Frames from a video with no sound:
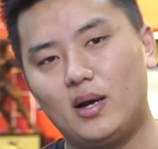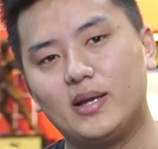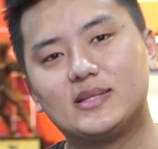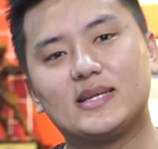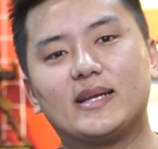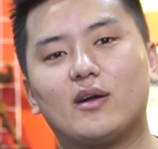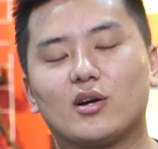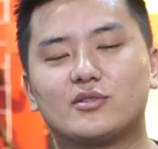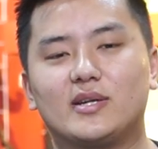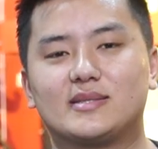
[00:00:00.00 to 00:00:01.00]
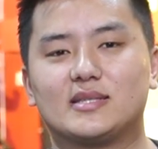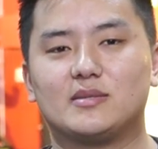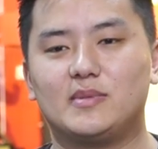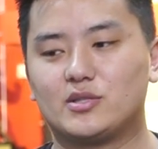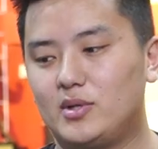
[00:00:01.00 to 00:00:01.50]
inside Ox Strength
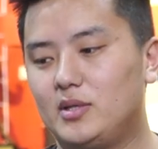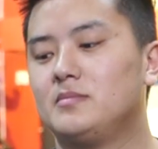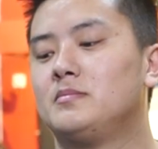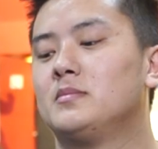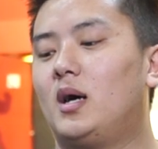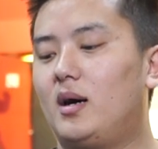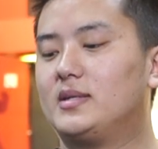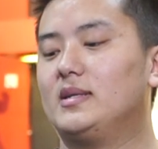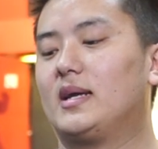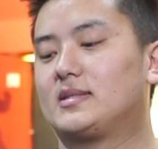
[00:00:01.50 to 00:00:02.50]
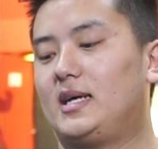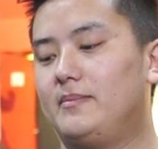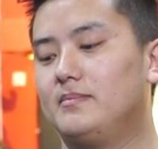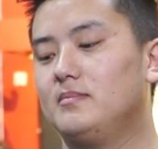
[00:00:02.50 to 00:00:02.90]
System as well. Until next time,